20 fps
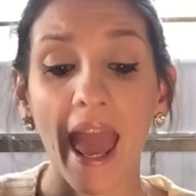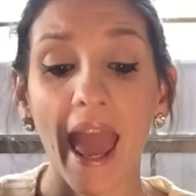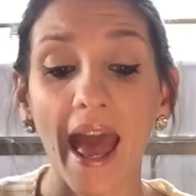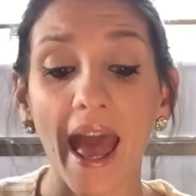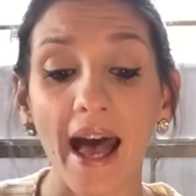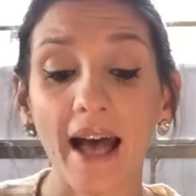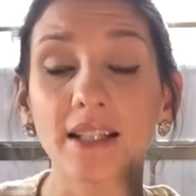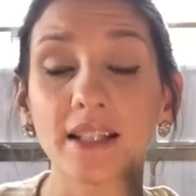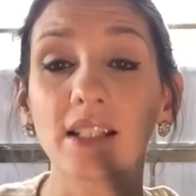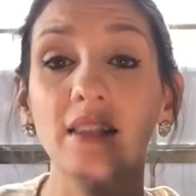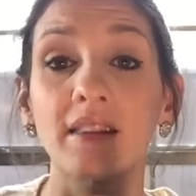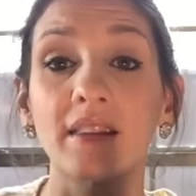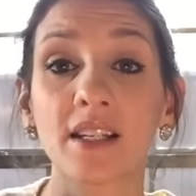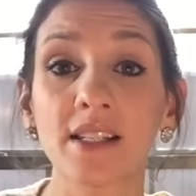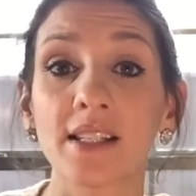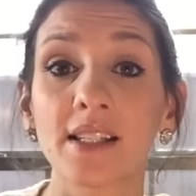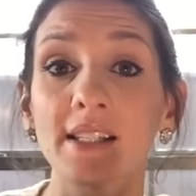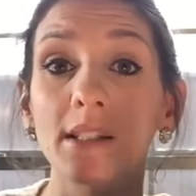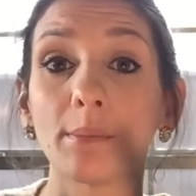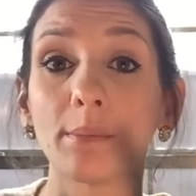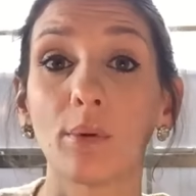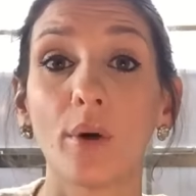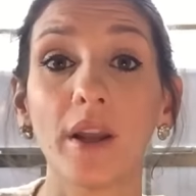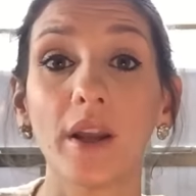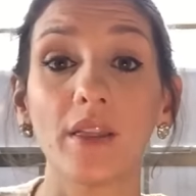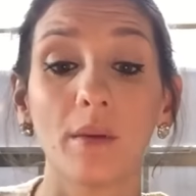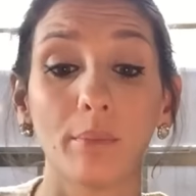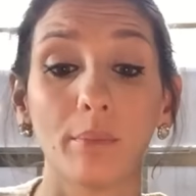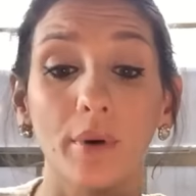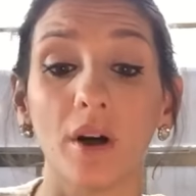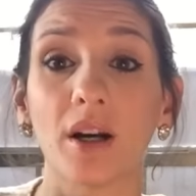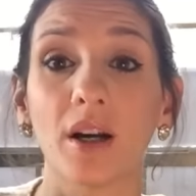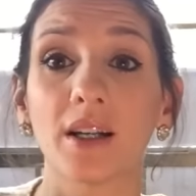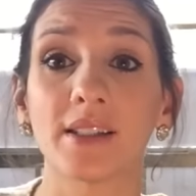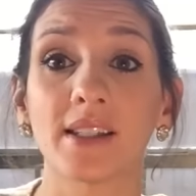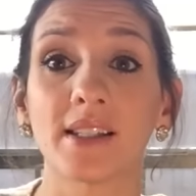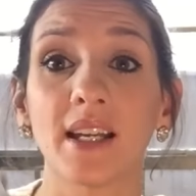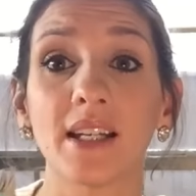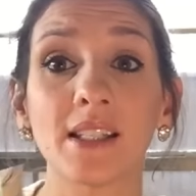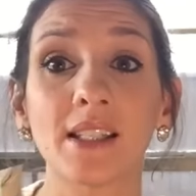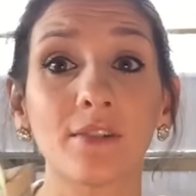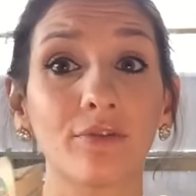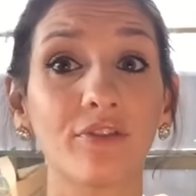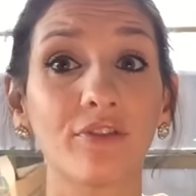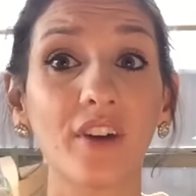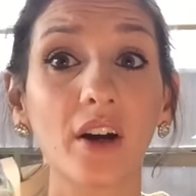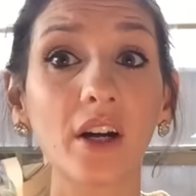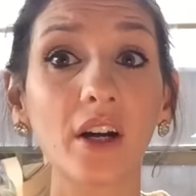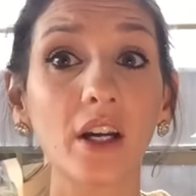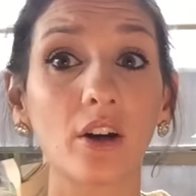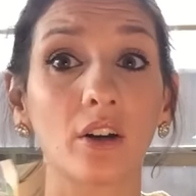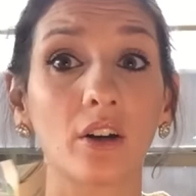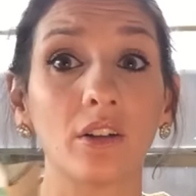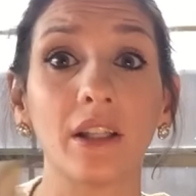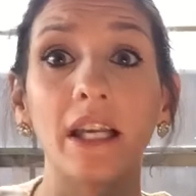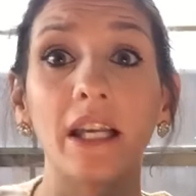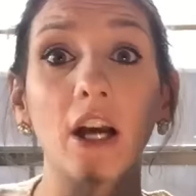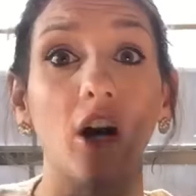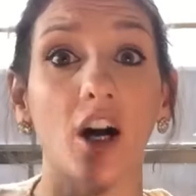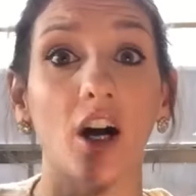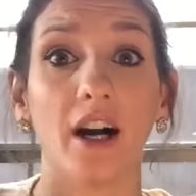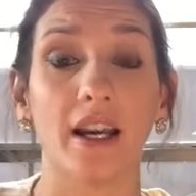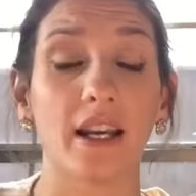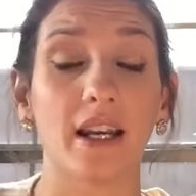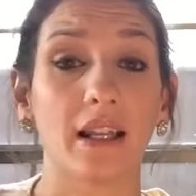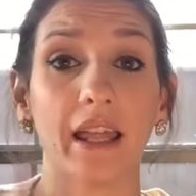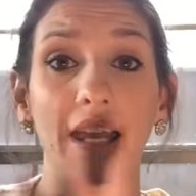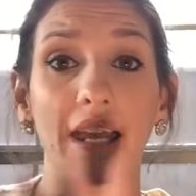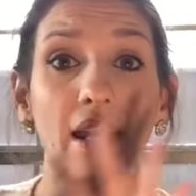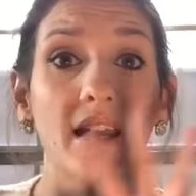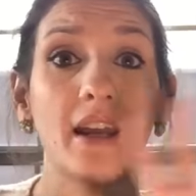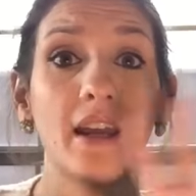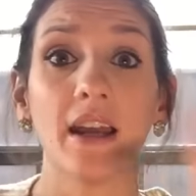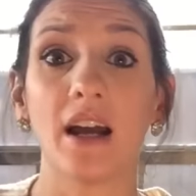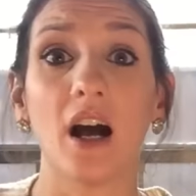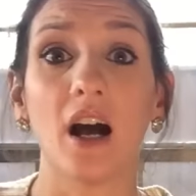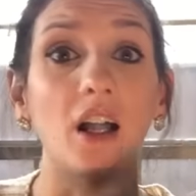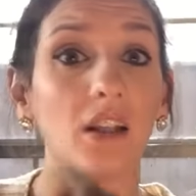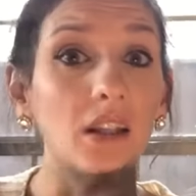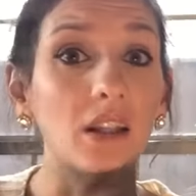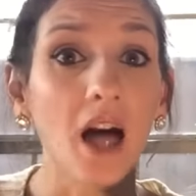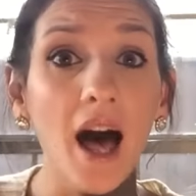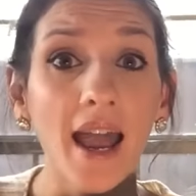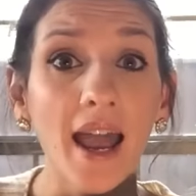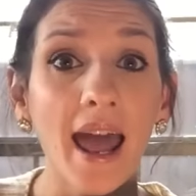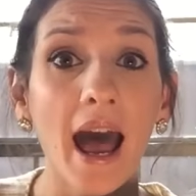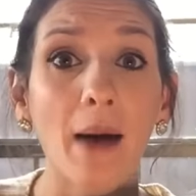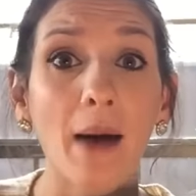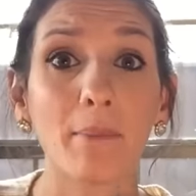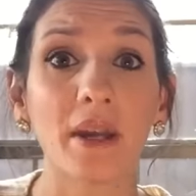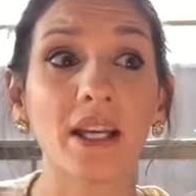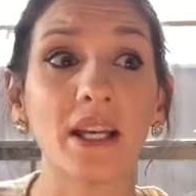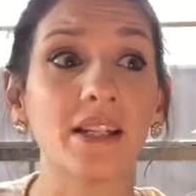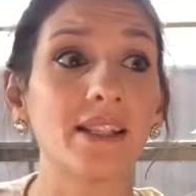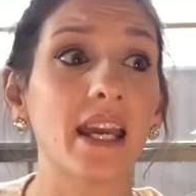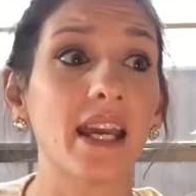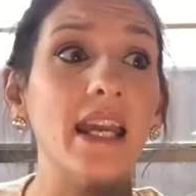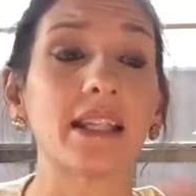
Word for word: And this is the point in the book. See, it's very early on. Like, a lot happens.